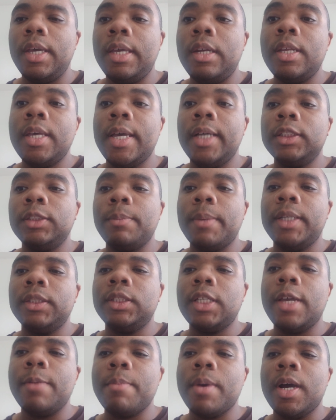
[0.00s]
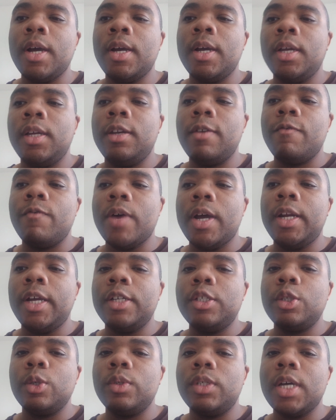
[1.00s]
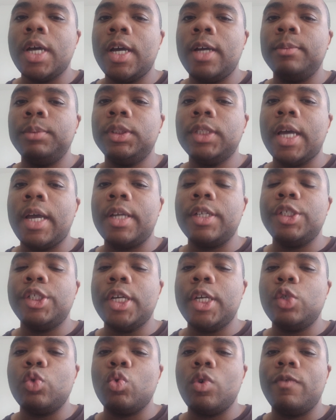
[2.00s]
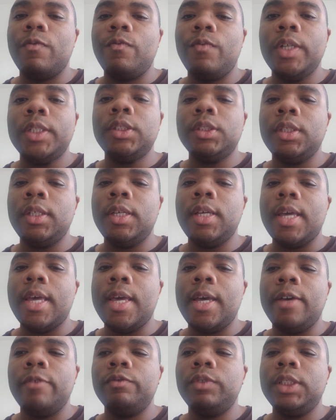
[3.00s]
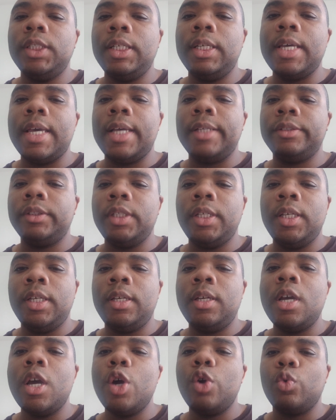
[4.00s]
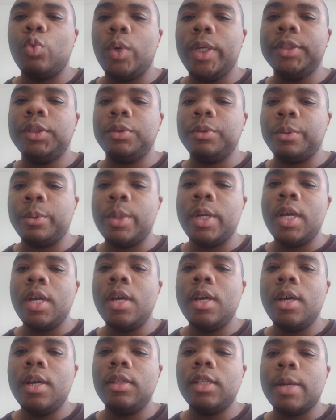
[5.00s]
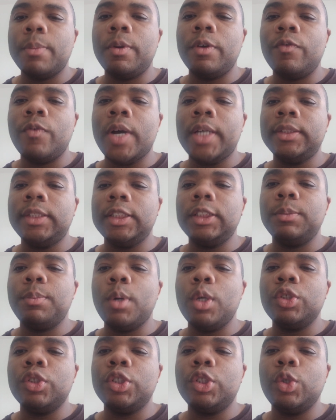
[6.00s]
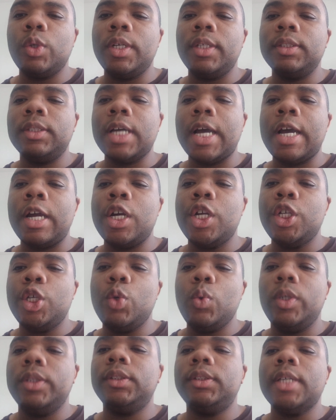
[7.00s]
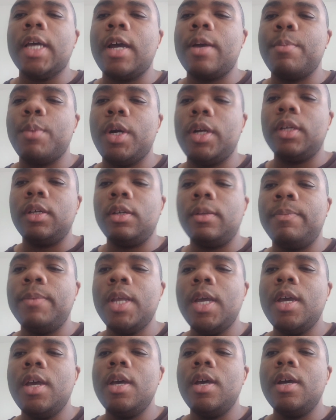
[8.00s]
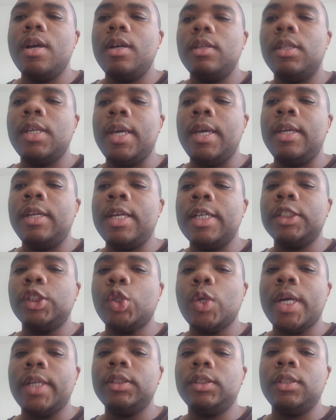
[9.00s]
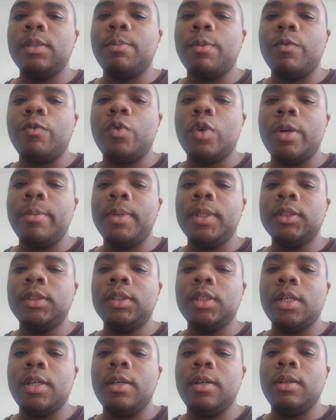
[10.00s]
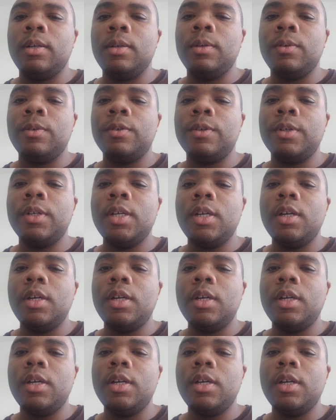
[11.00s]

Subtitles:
index maintained by the Financial Times Stock Exchange, or FTSE Russell, that provides exposure to the entire U.S. stock market. The index tracks the performance of